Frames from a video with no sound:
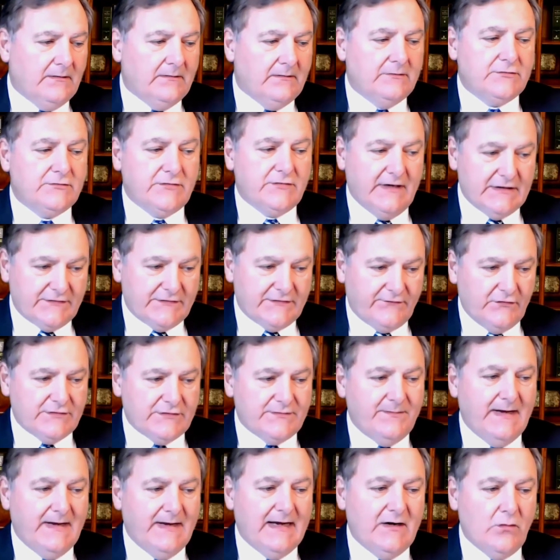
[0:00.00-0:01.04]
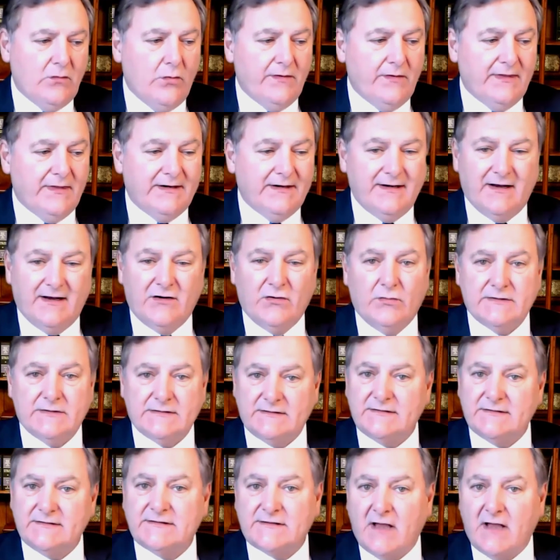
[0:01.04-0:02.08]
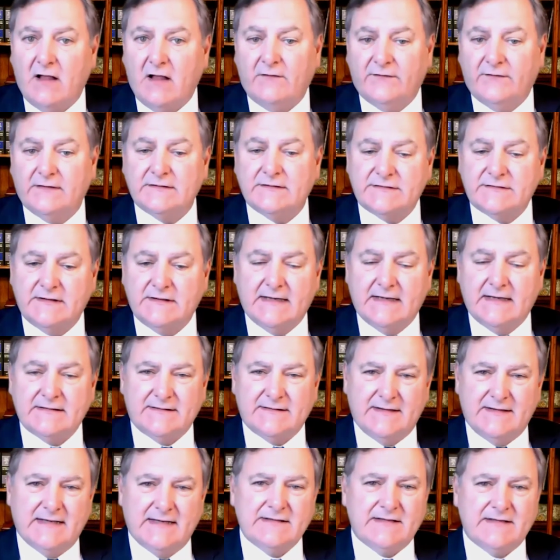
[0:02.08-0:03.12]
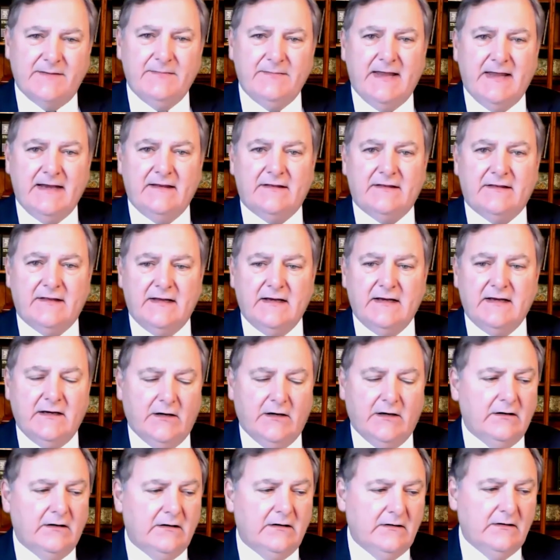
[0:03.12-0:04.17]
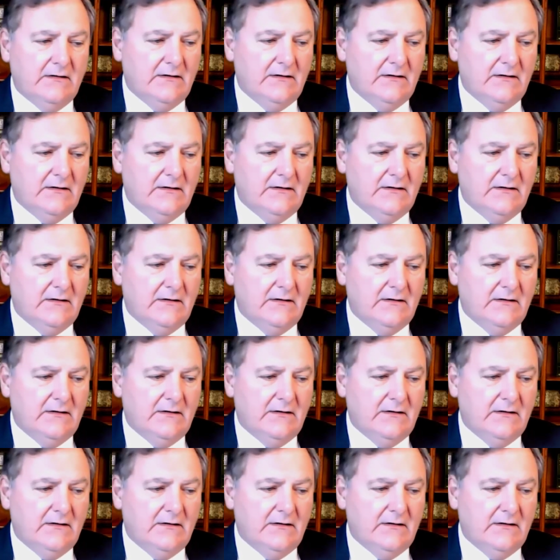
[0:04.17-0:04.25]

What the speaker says: Transfers made when the debtor was insolvent. See, that's the main thing here.